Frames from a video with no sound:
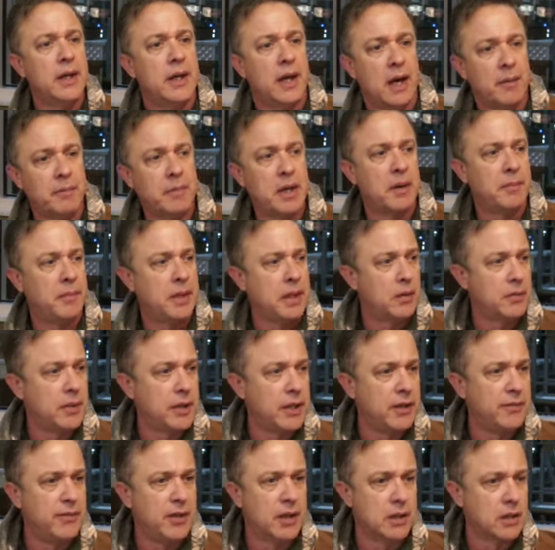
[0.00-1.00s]
I might be able to
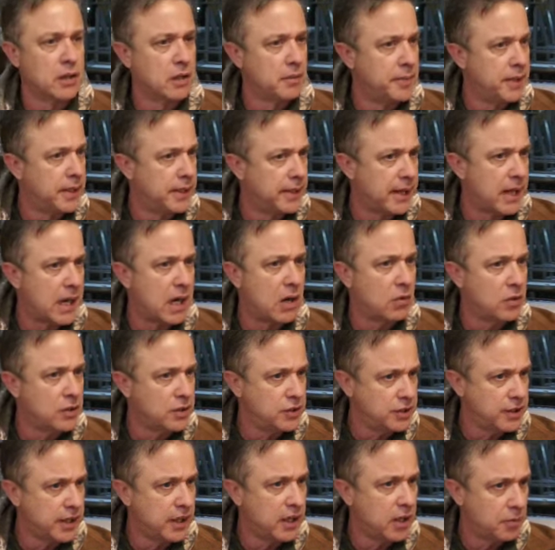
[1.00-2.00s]
give you a little bit of
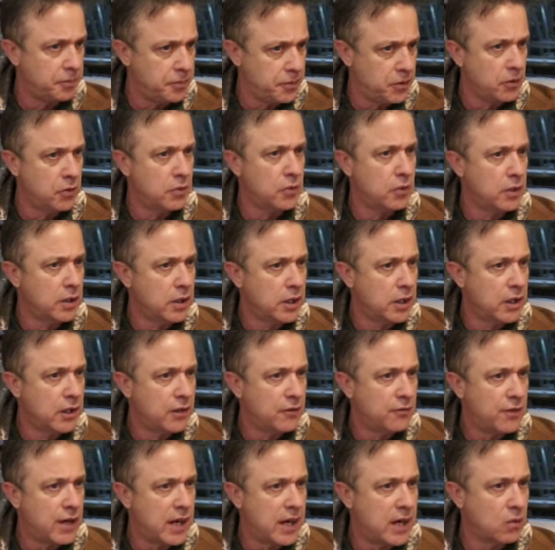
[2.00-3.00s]
knowledge to help you
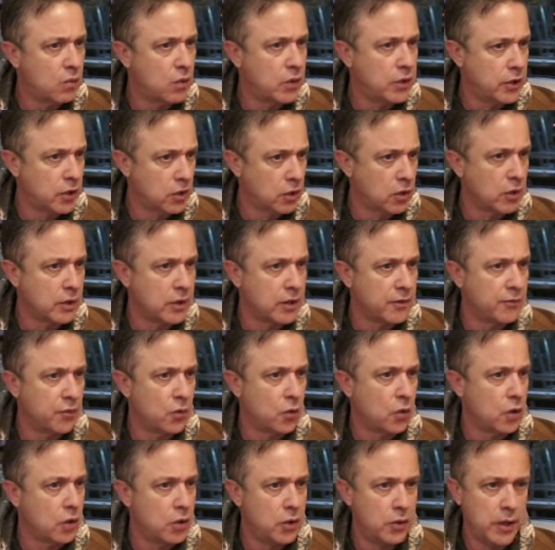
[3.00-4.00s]
find what you're looking
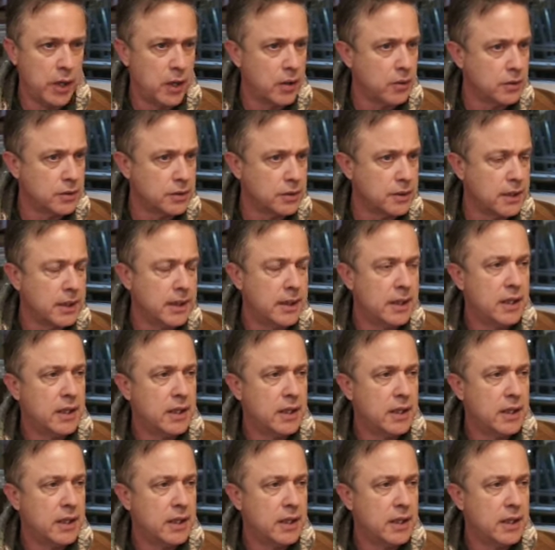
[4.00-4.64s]
for. Who knows?